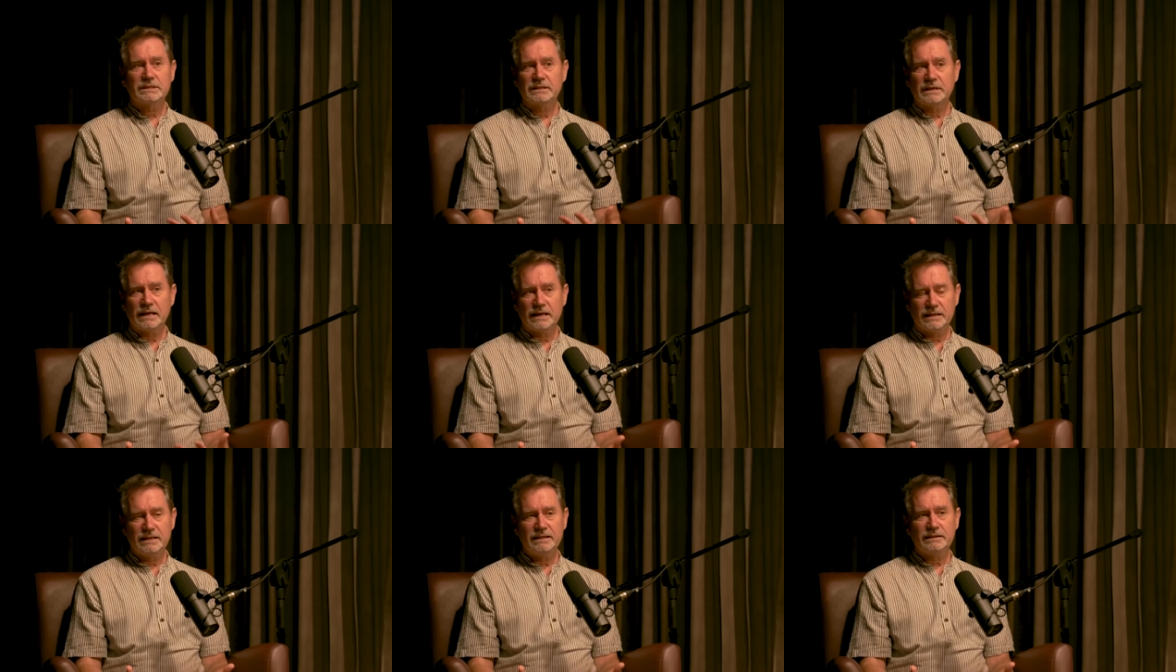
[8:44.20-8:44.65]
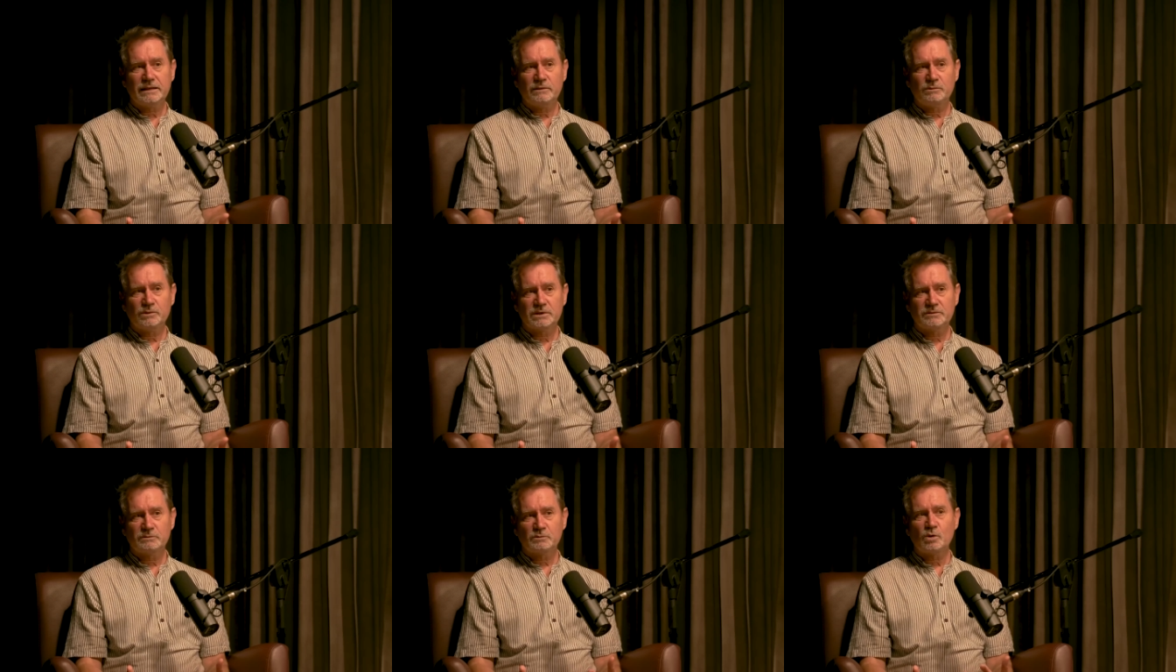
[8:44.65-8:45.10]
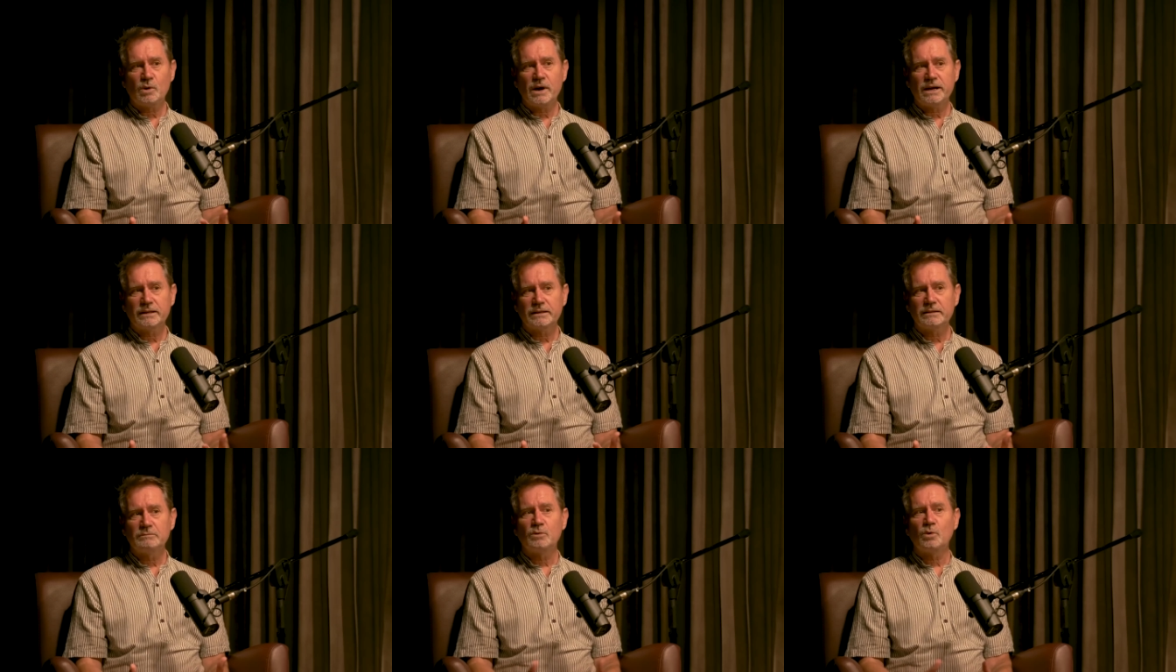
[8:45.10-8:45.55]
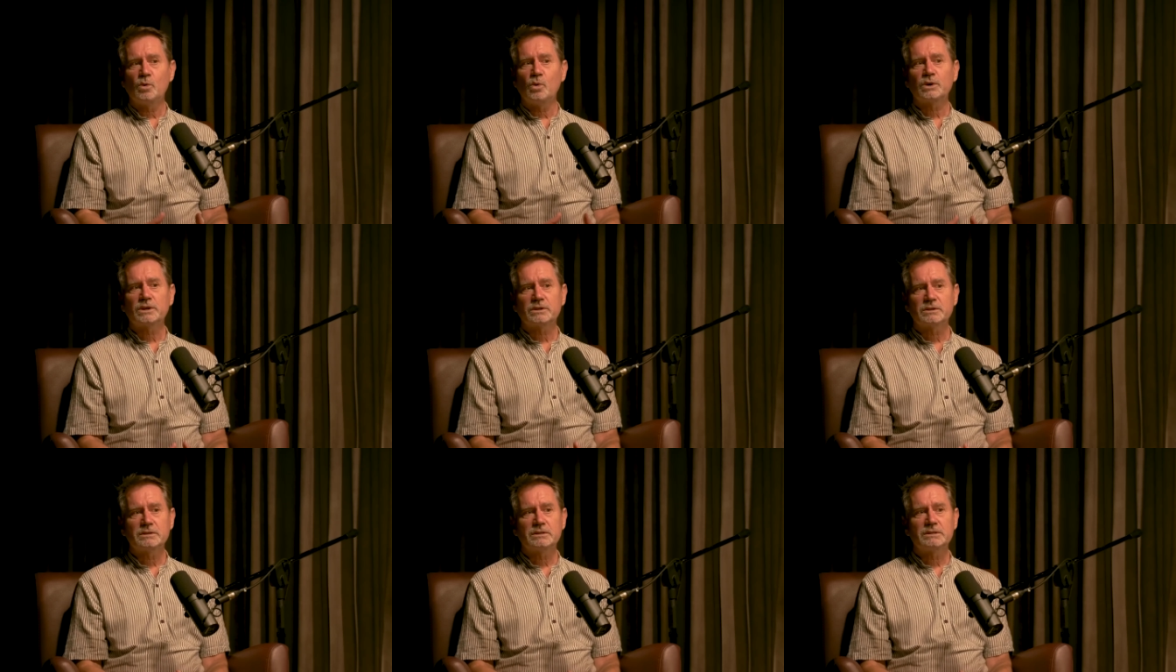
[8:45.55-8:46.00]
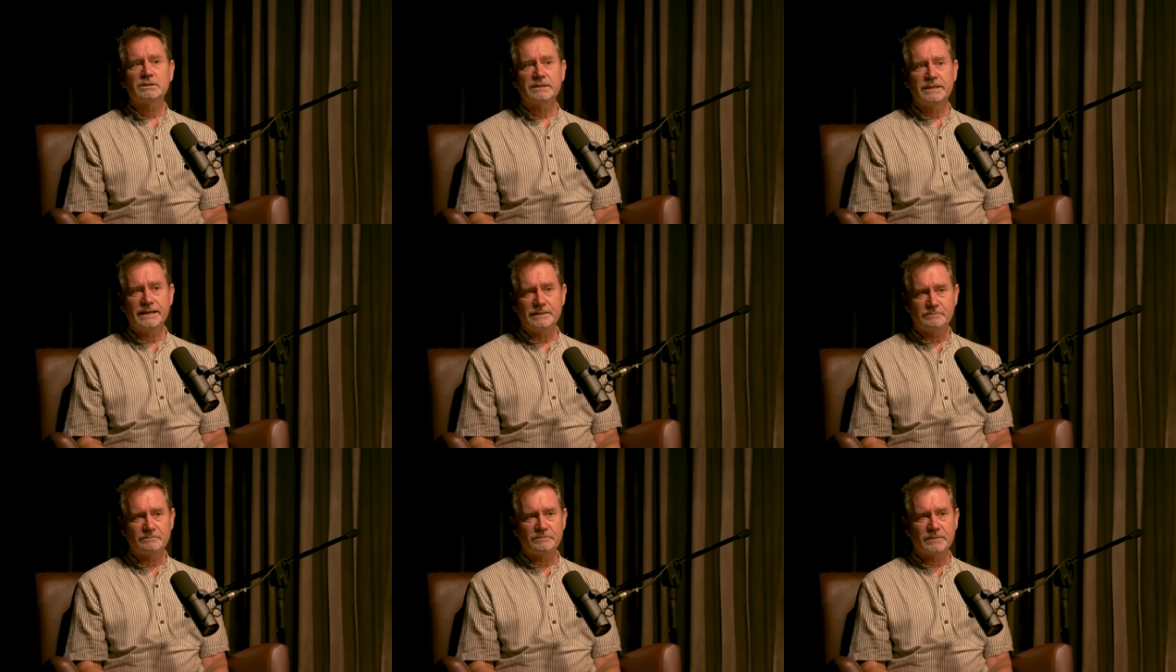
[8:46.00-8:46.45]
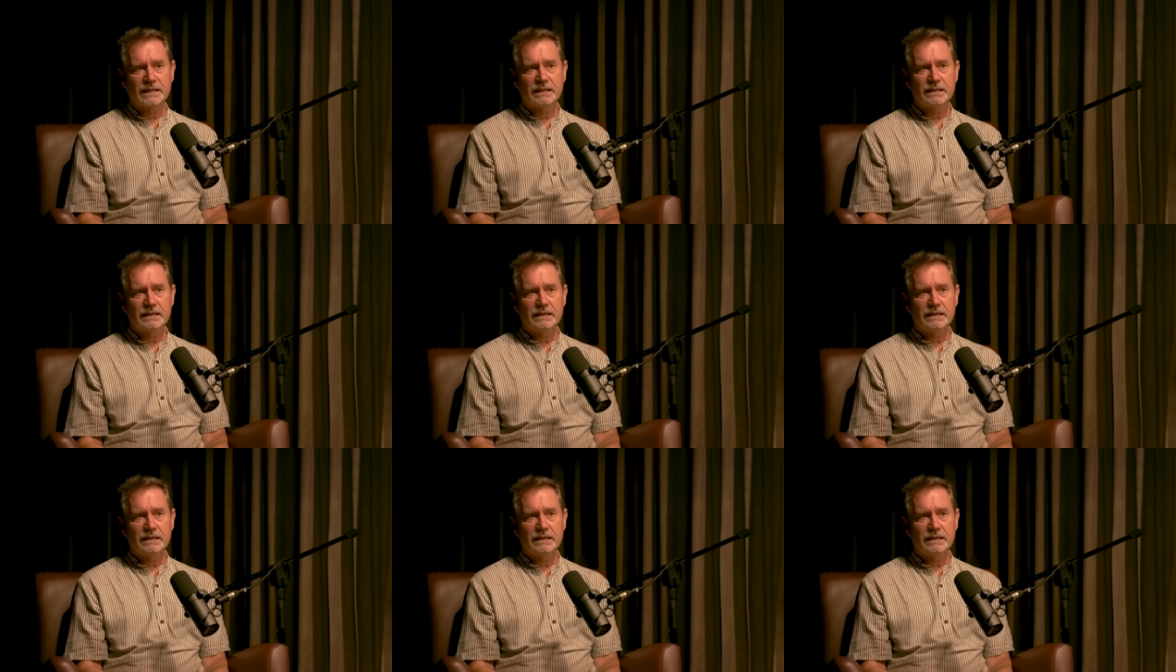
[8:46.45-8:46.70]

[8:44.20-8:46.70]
I think that was quite important to them,